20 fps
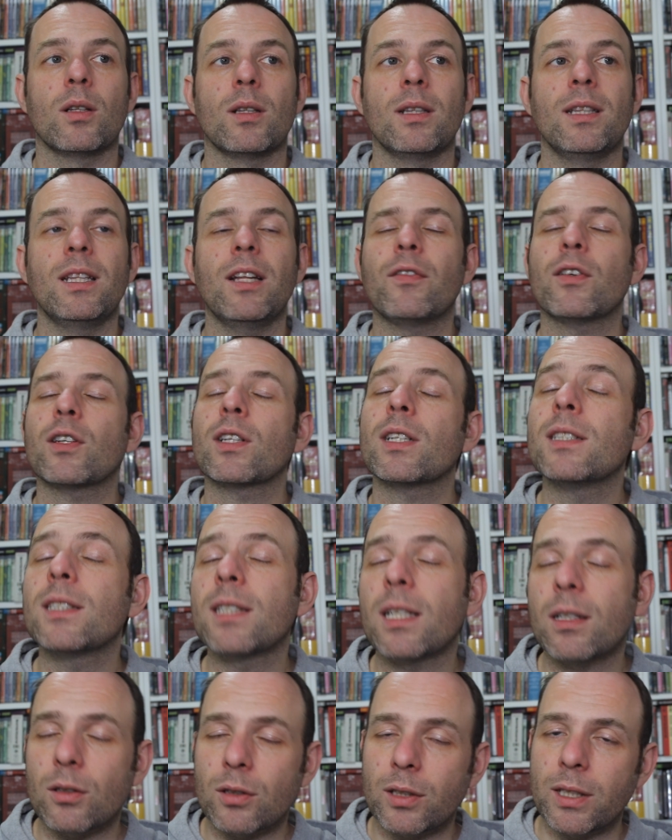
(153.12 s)
never
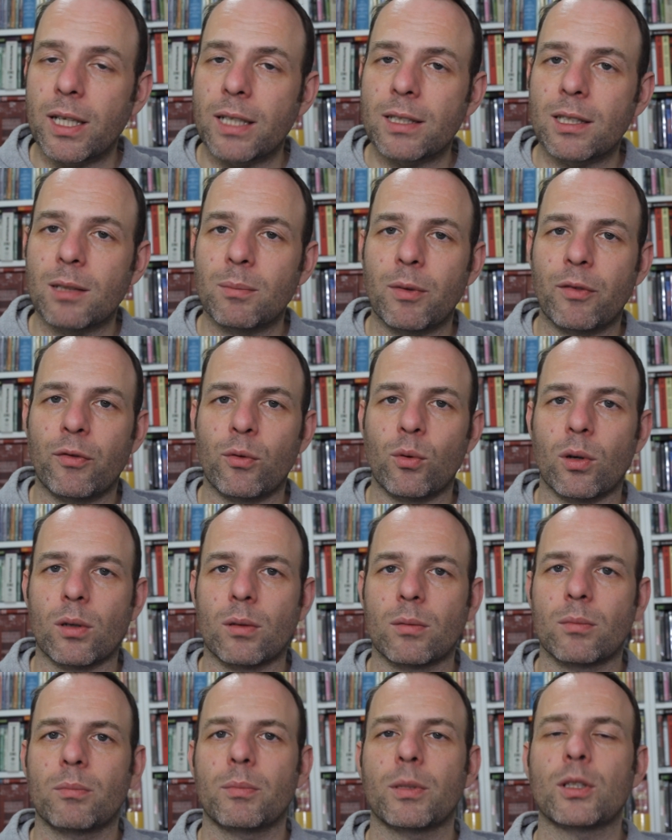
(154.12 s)
considered getting
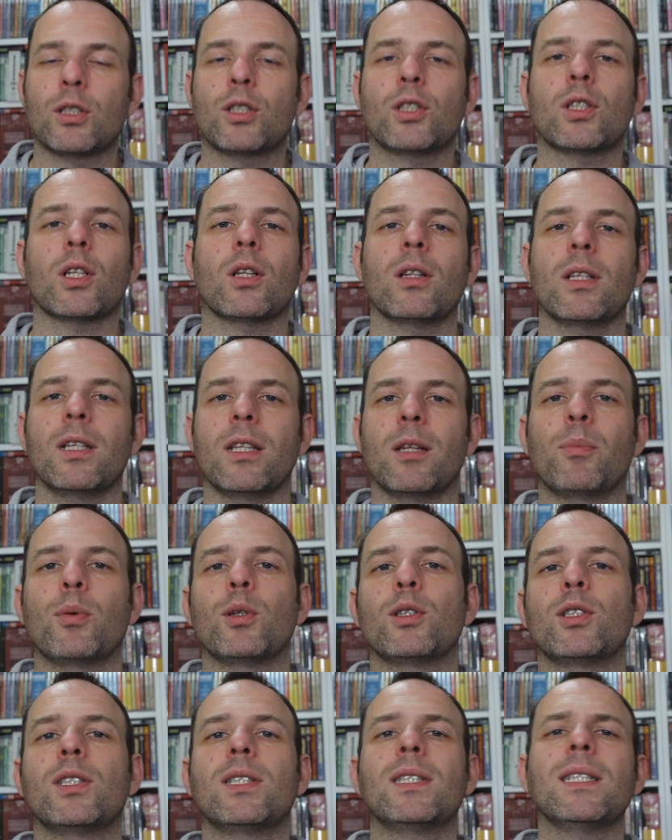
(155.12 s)
before, but suddenly the
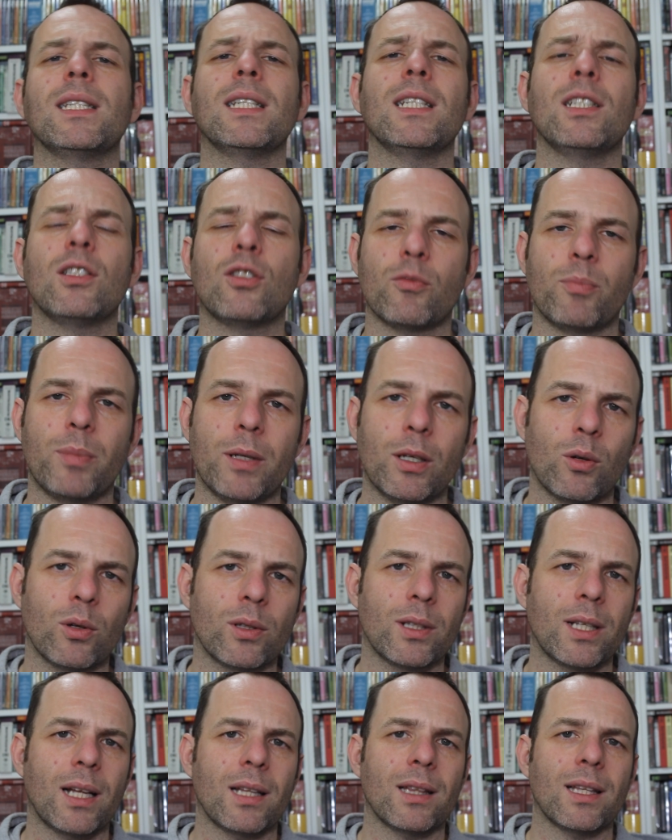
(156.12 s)
prestige of being
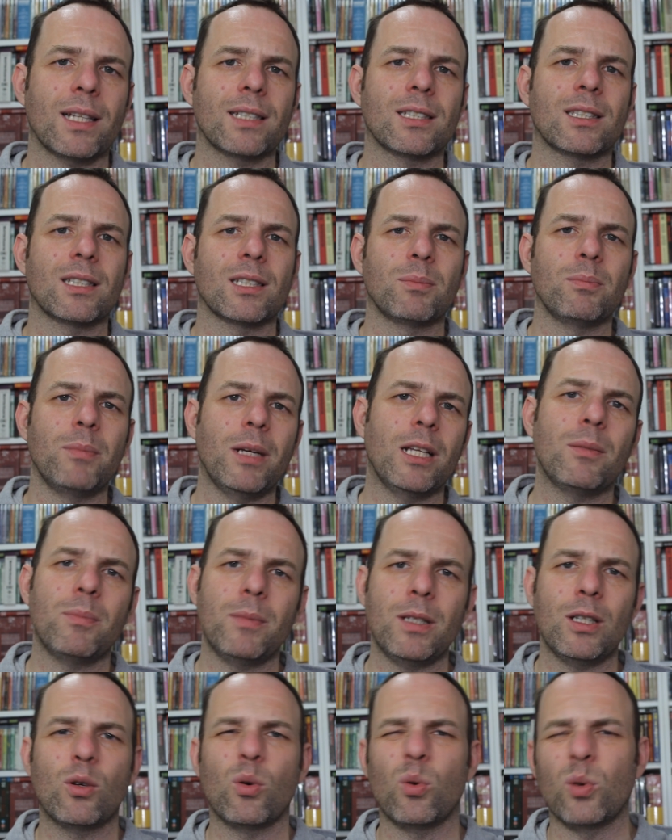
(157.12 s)
on that list has made
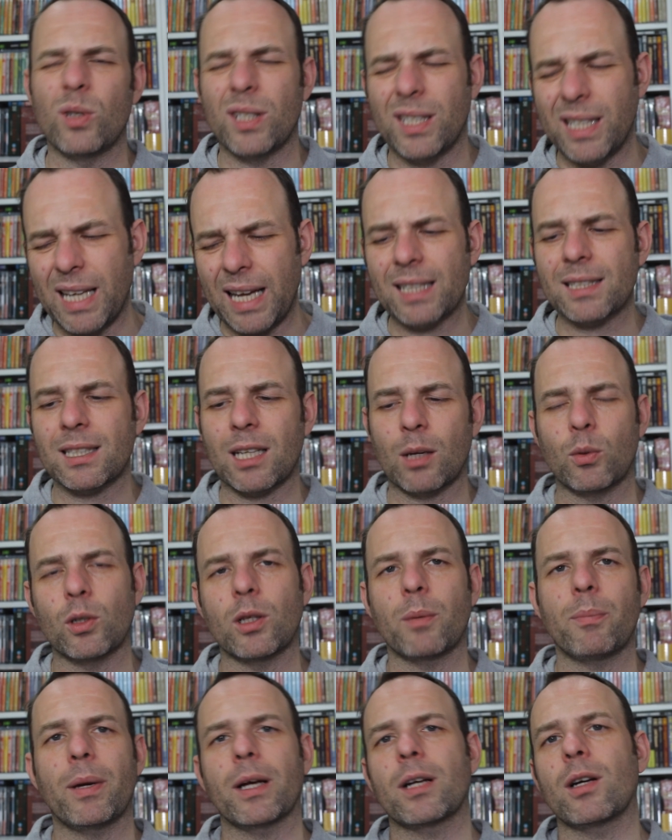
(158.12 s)
me go, yes, I
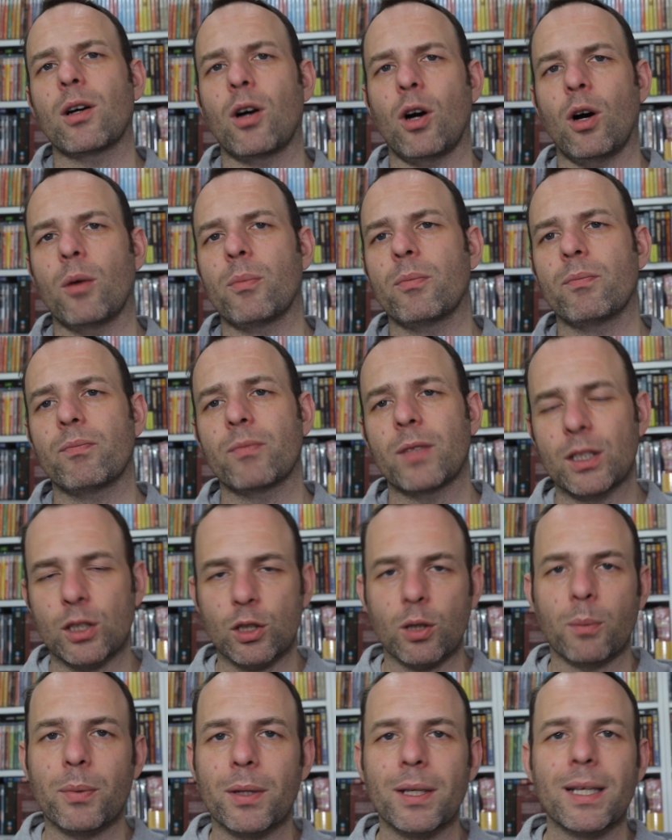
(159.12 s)
want to pick it up. It's
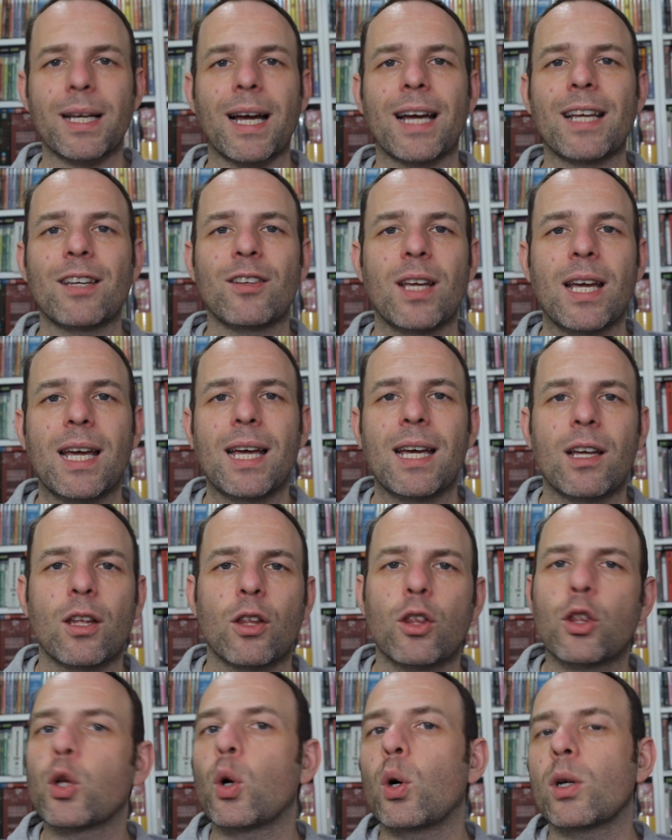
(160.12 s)
something I
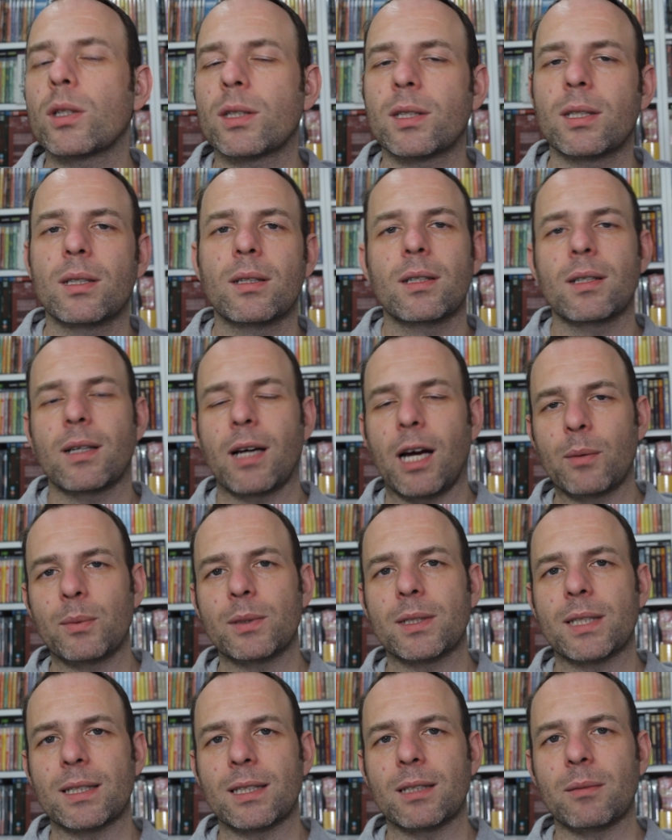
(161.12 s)
thought I
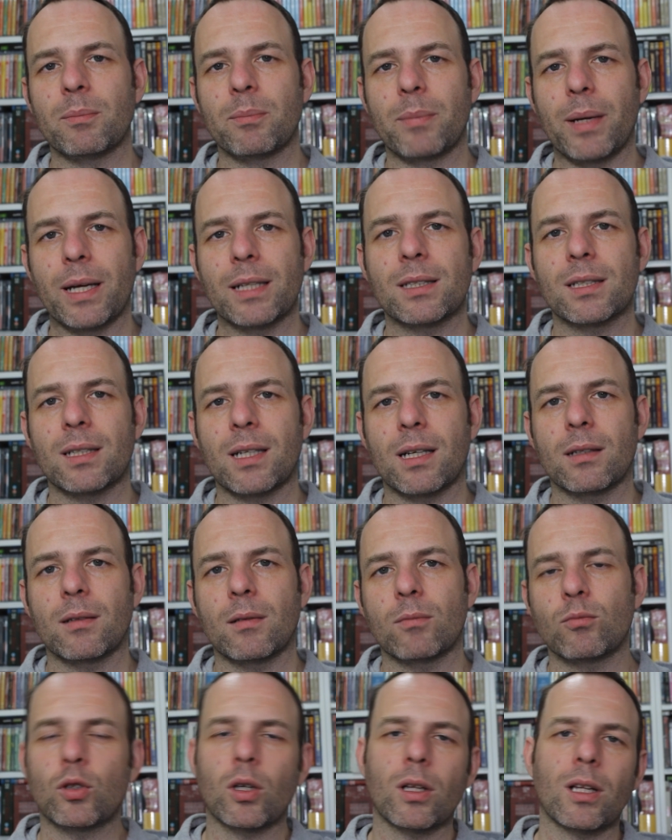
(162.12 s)
was getting better at
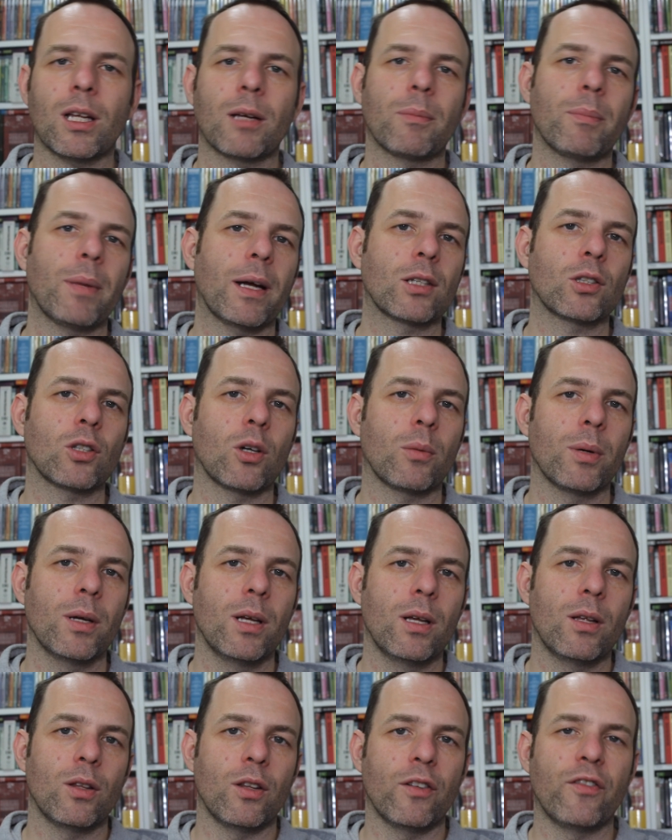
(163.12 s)
until I picked up
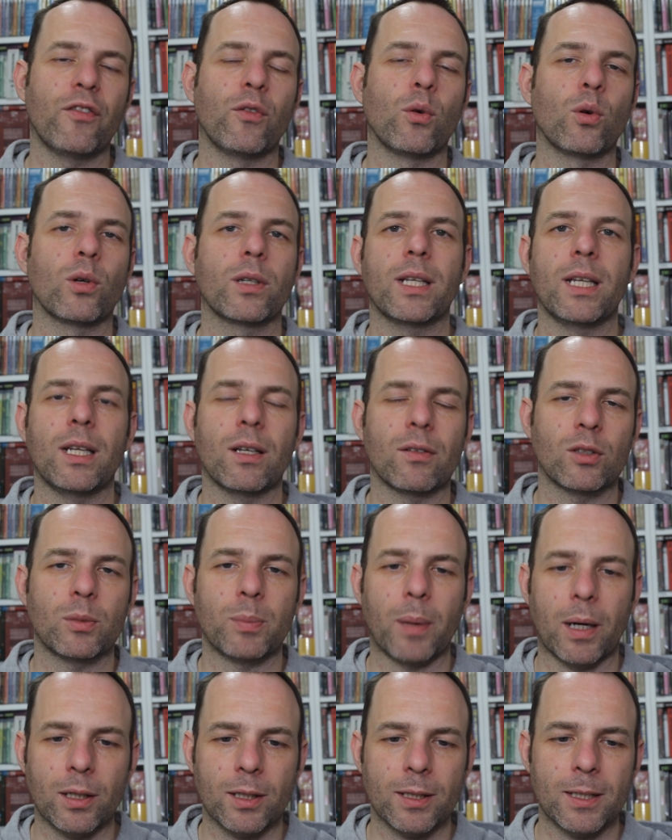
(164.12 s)
the 4K of
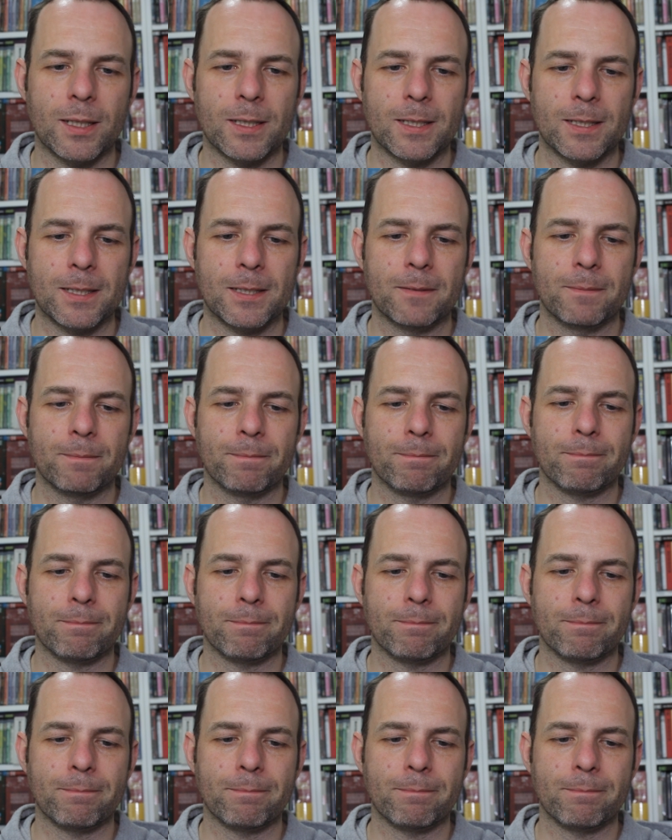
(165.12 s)
Spartacus.